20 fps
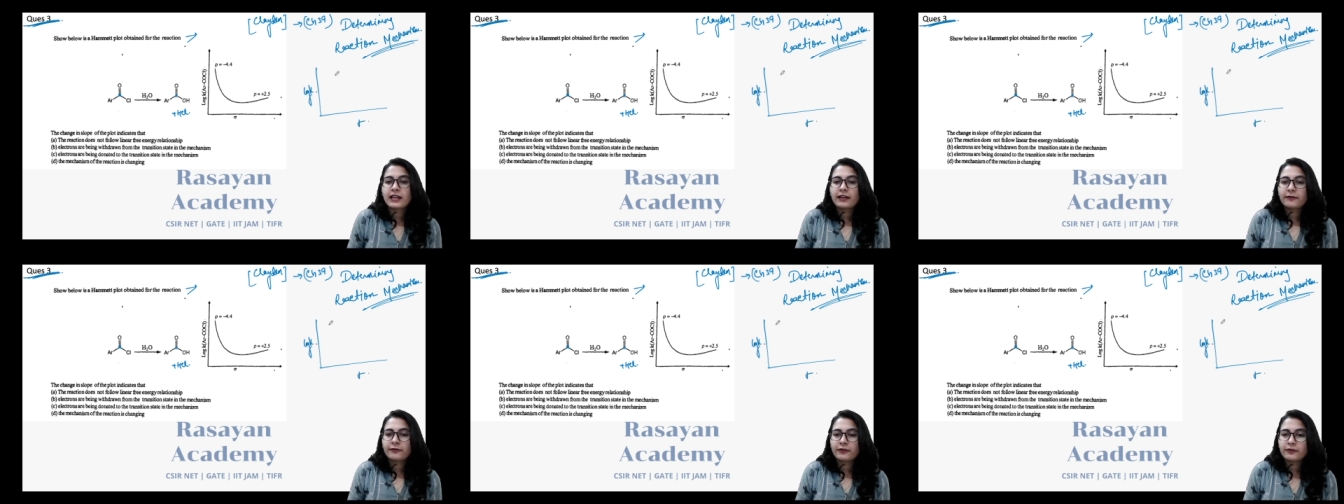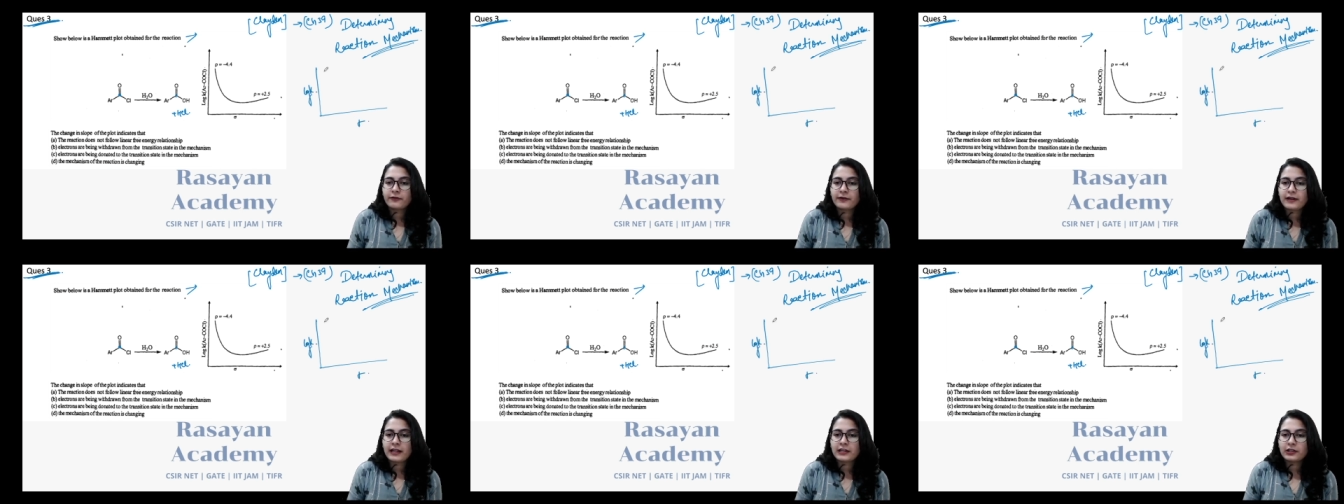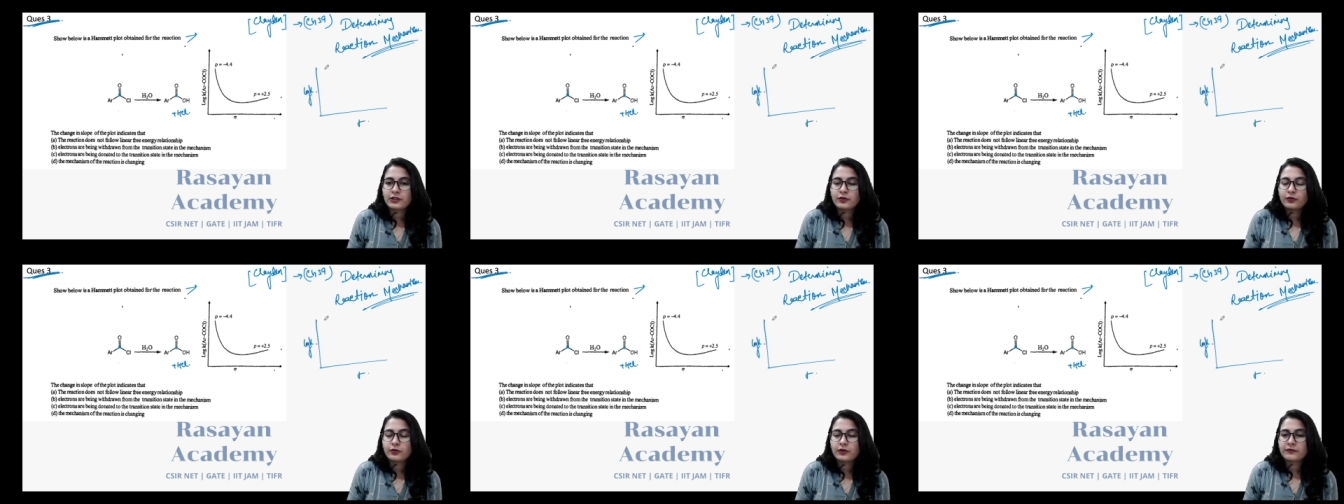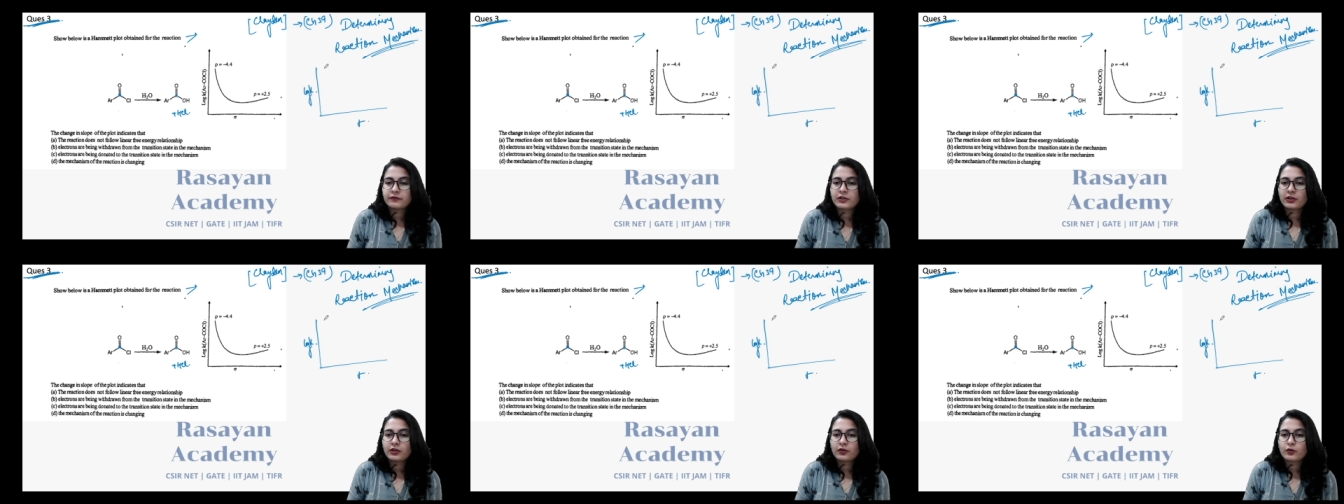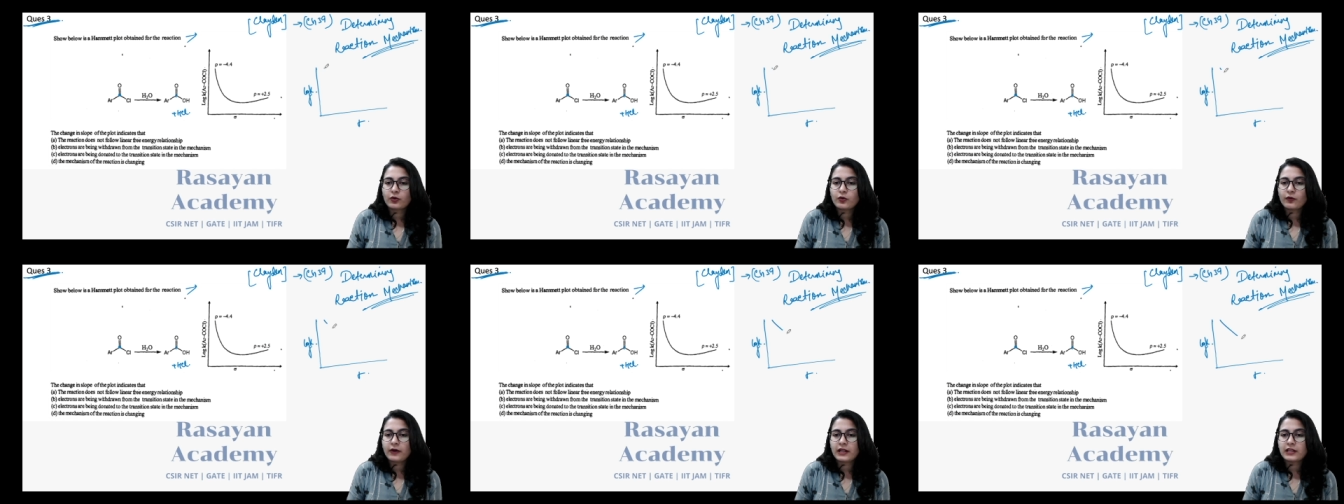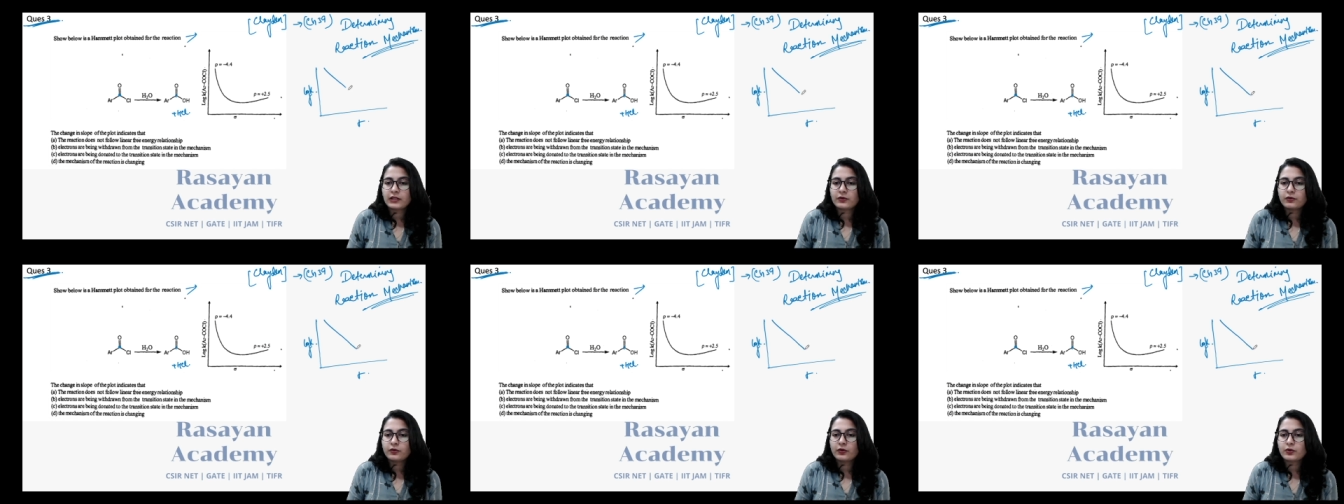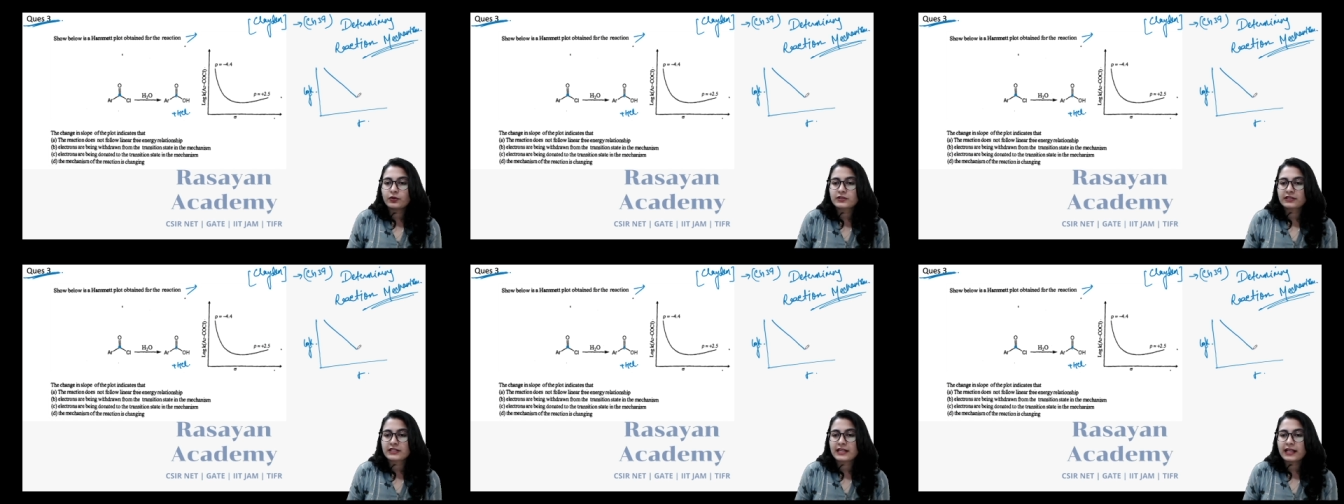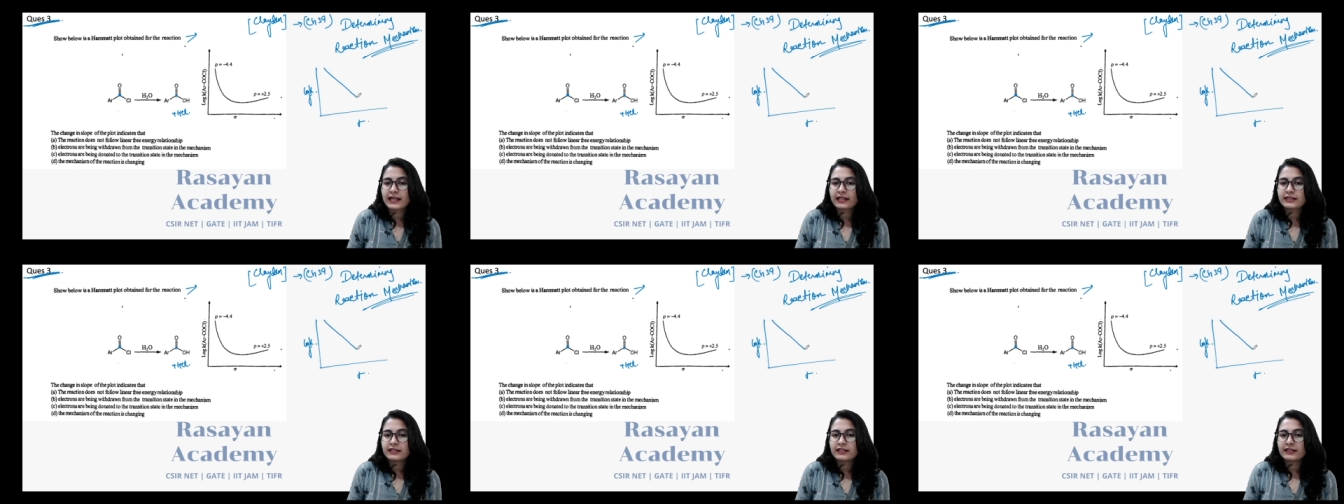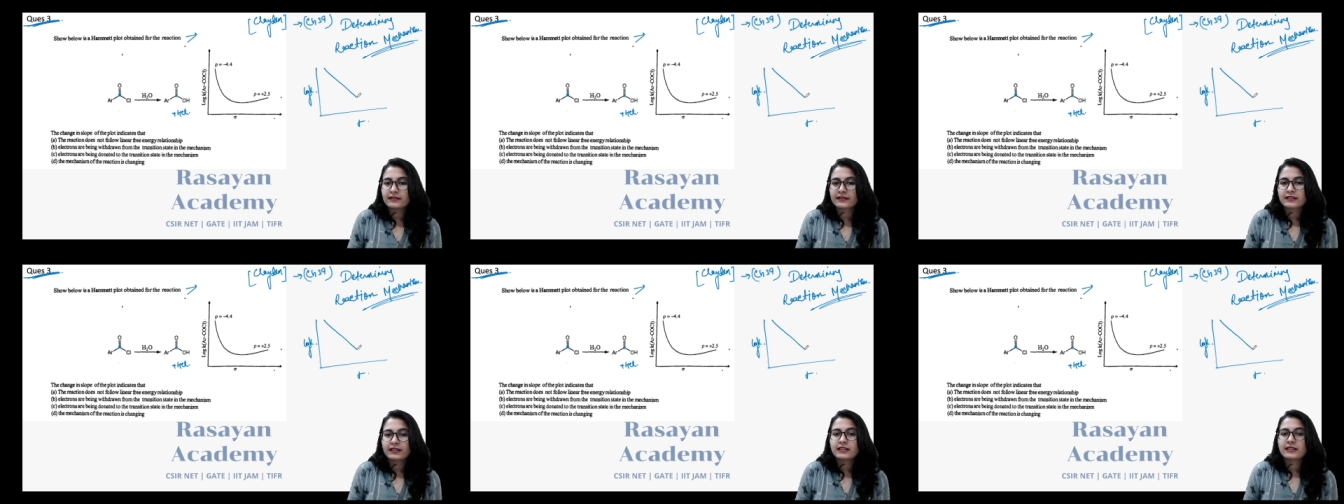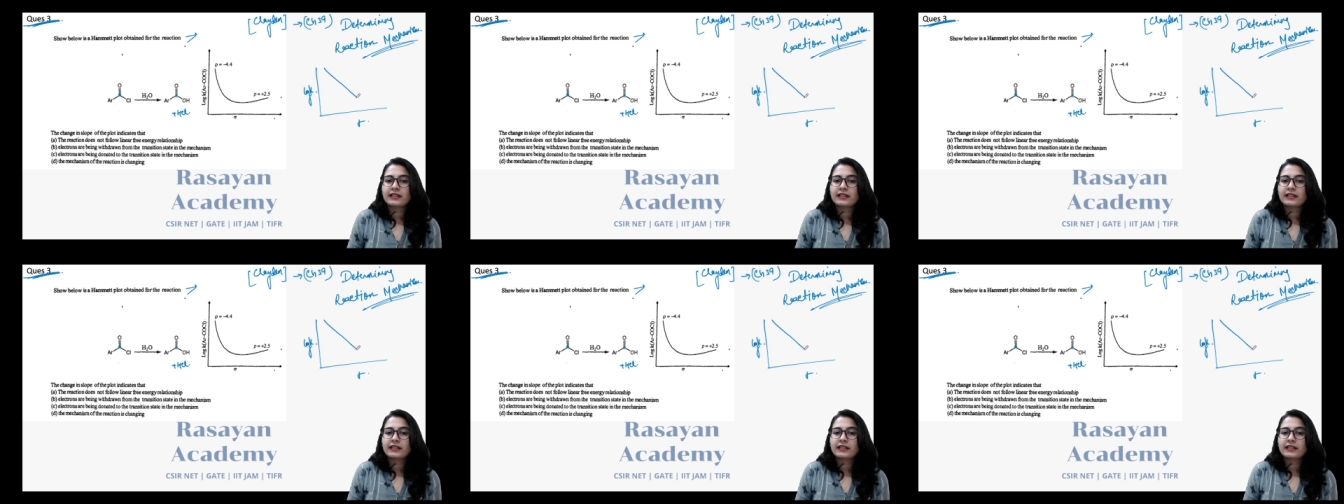If your value, the rho value goes like this,